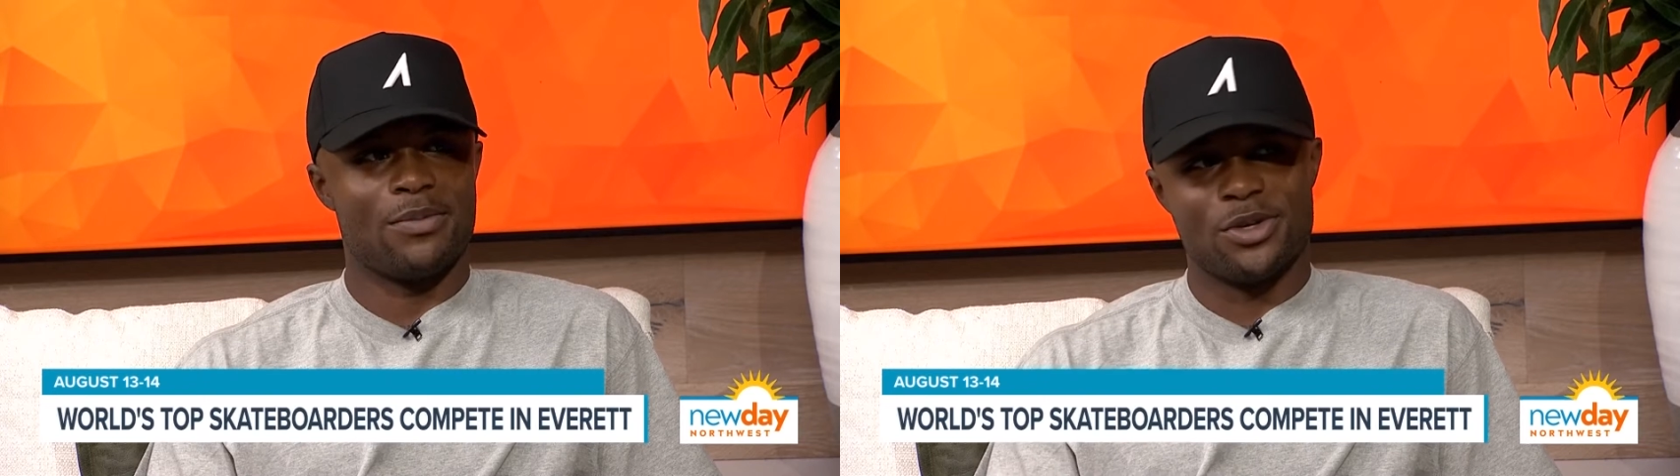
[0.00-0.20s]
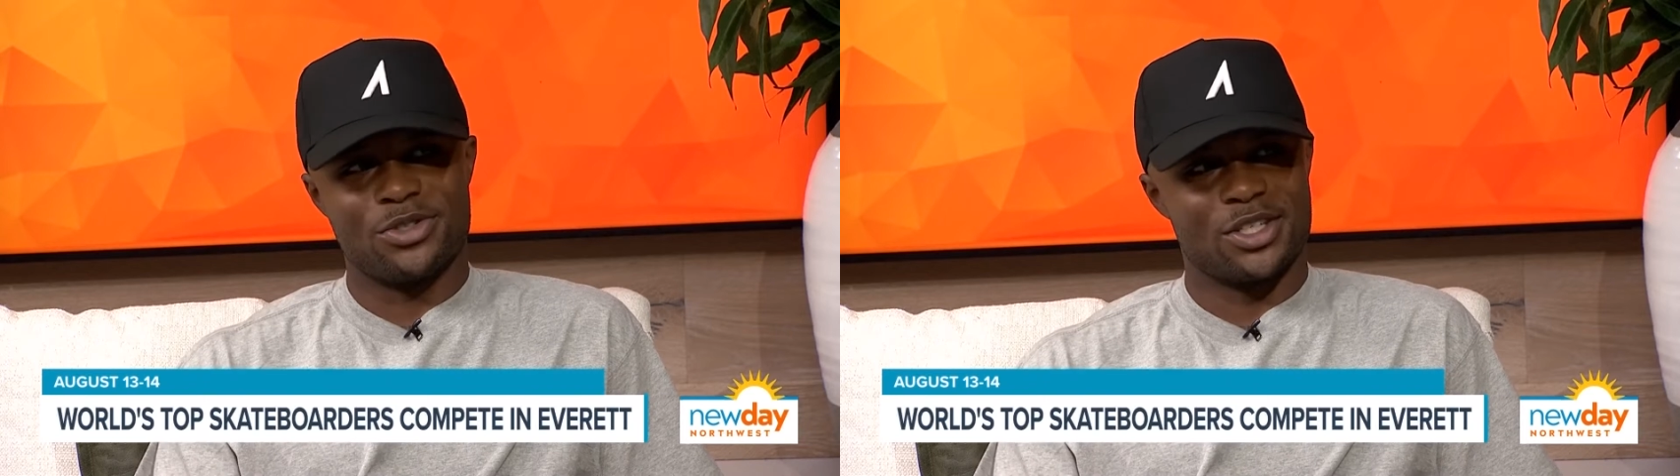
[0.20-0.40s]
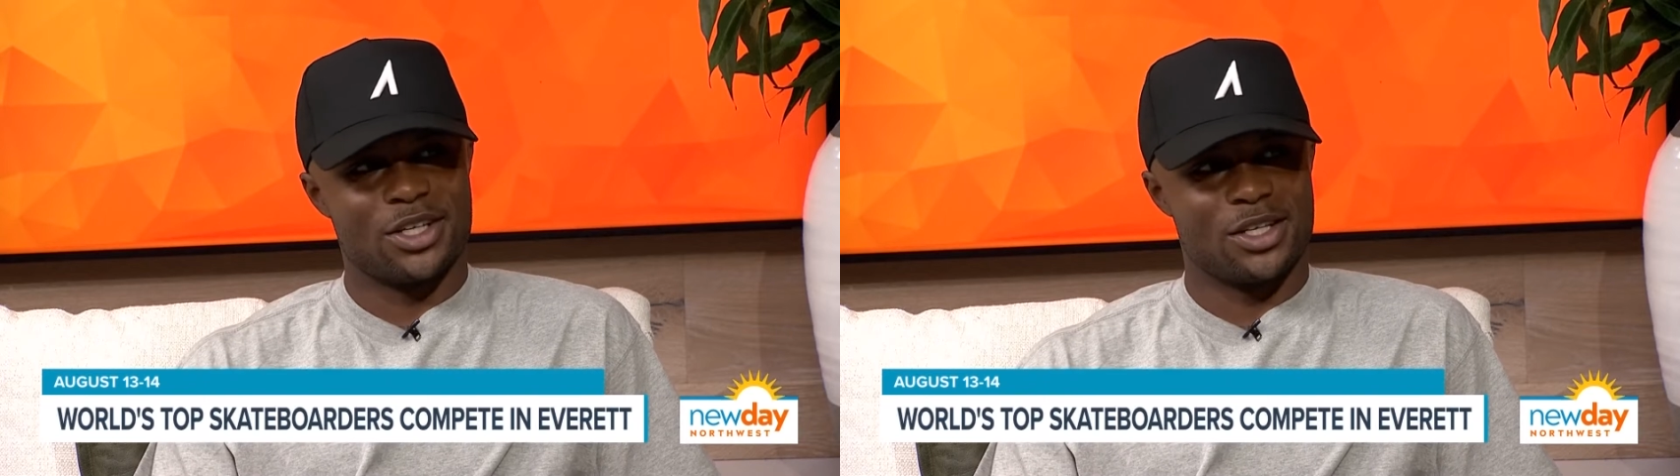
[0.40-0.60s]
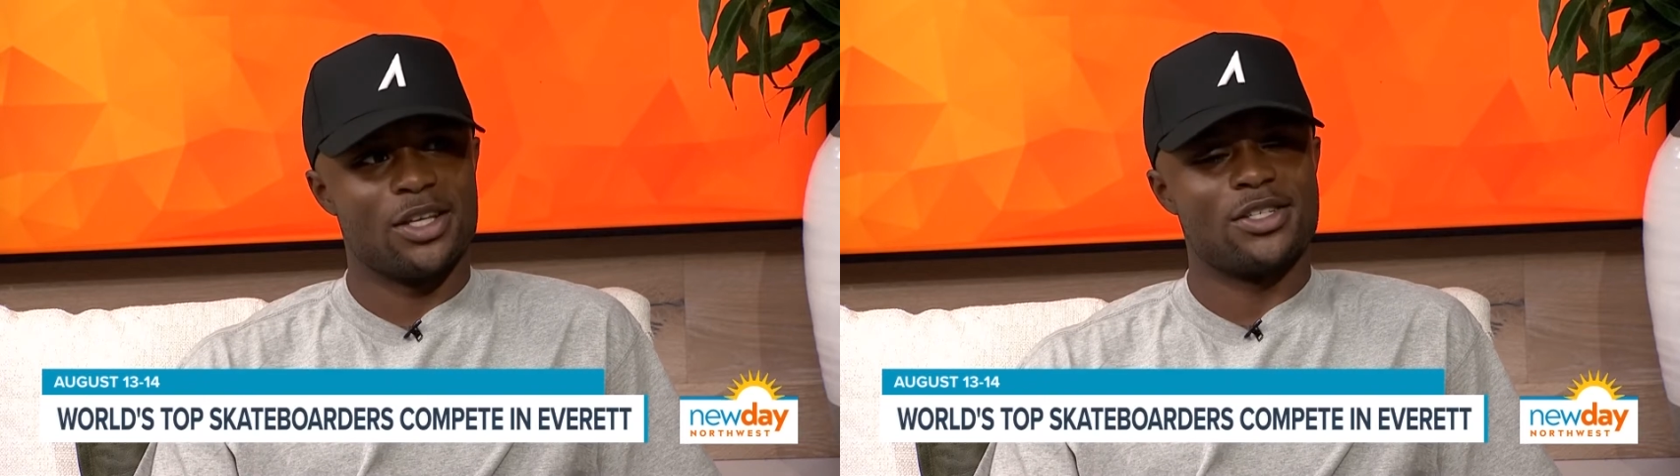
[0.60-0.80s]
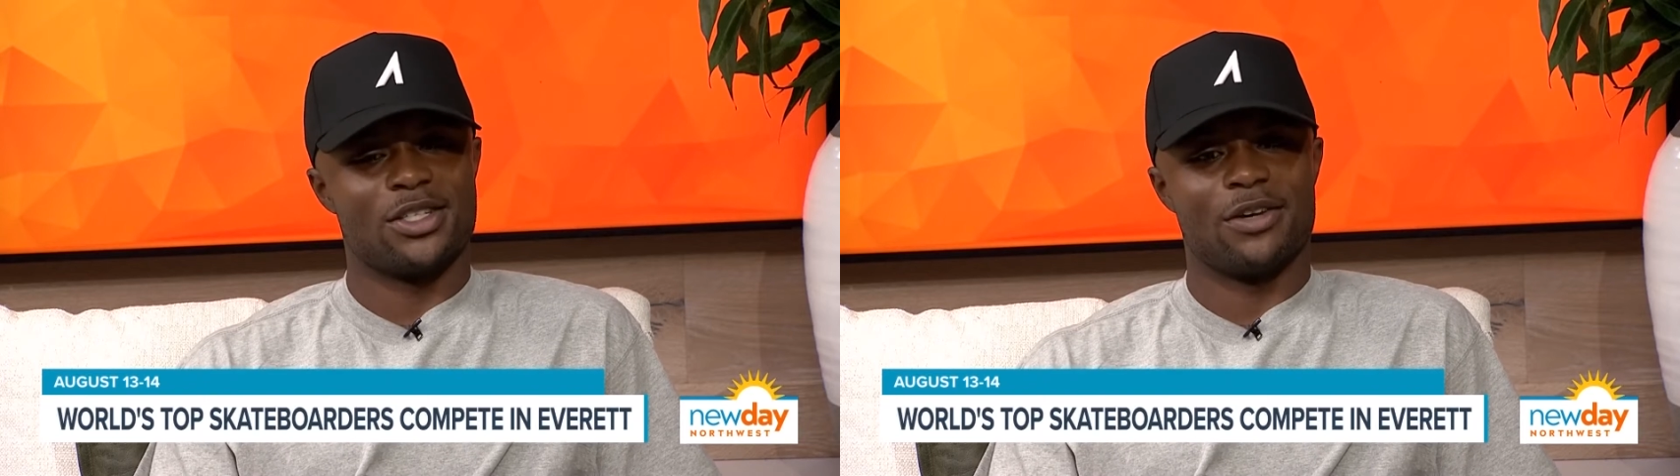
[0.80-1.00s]
music and,
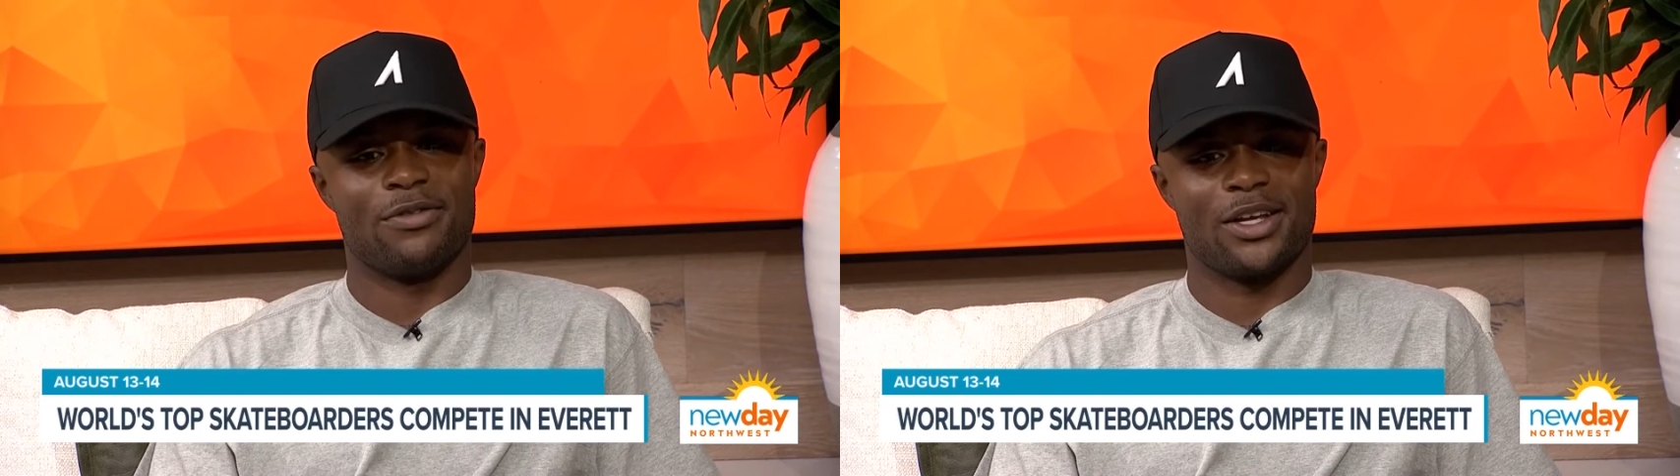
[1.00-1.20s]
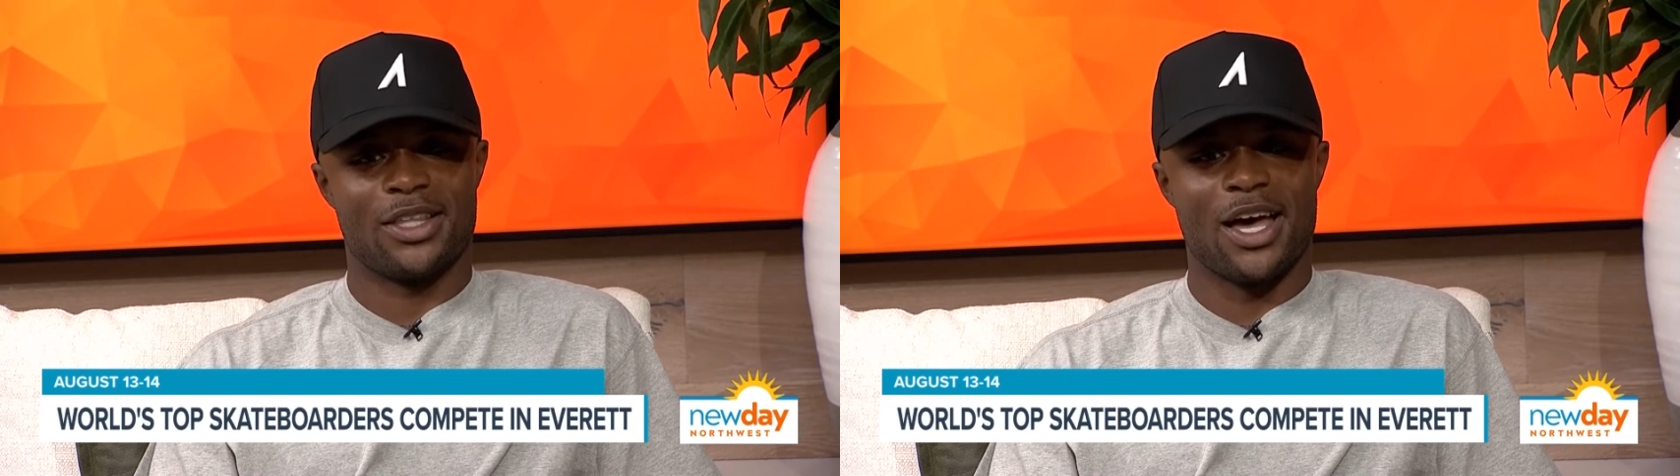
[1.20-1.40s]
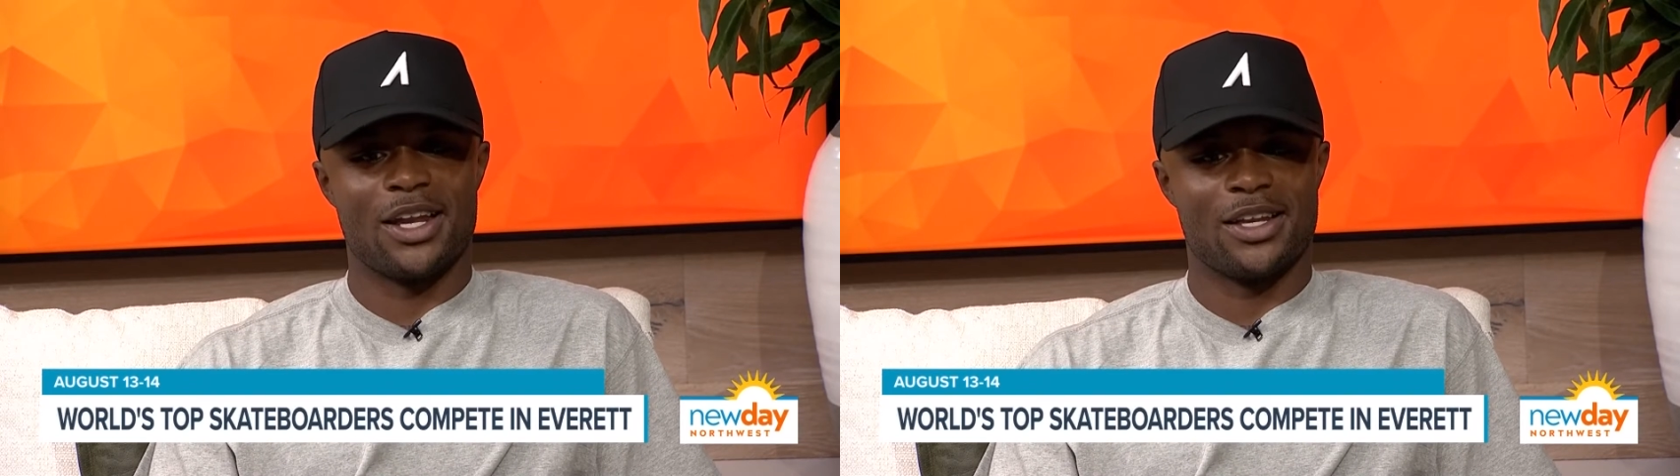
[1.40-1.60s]
and stuff like that.